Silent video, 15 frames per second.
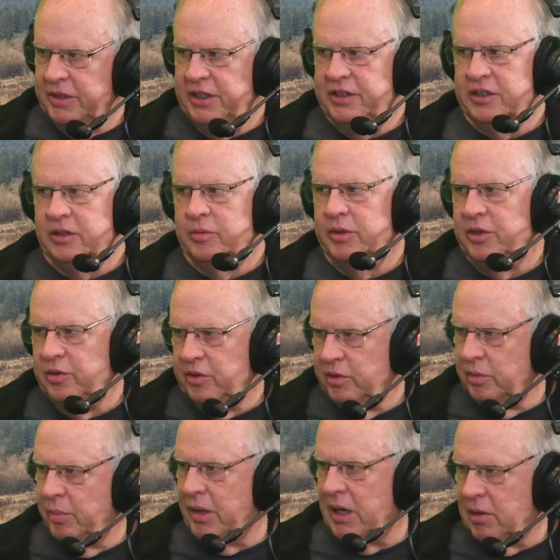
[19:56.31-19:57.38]
anything we do
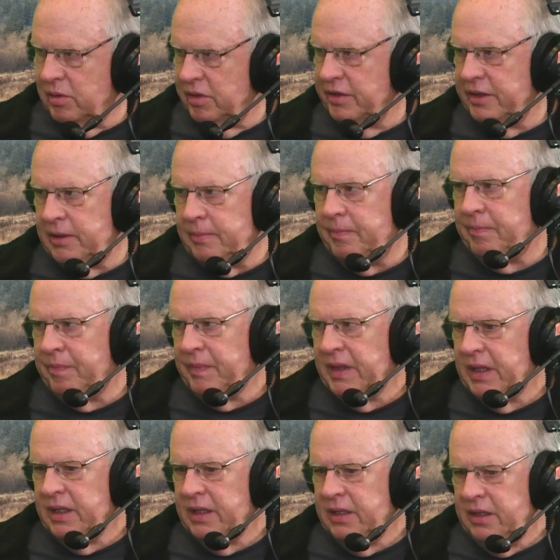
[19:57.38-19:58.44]
to empower them,
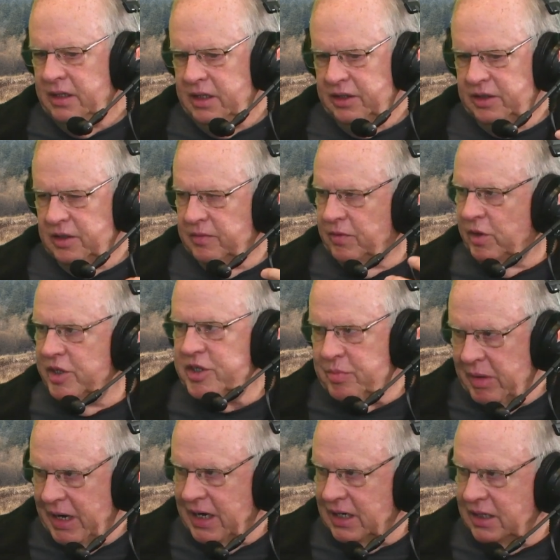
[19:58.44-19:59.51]
get their voice
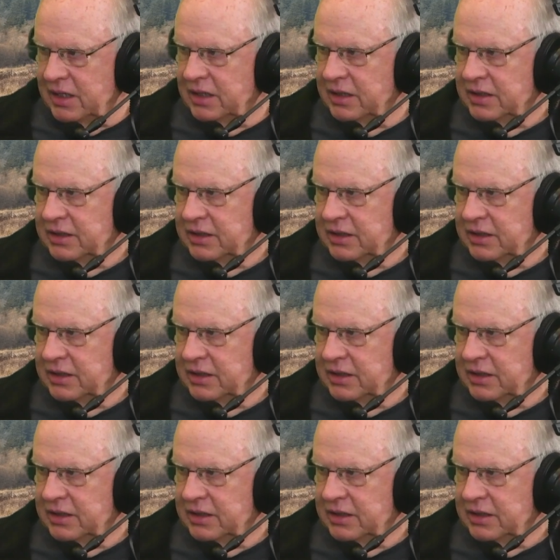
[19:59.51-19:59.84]
back,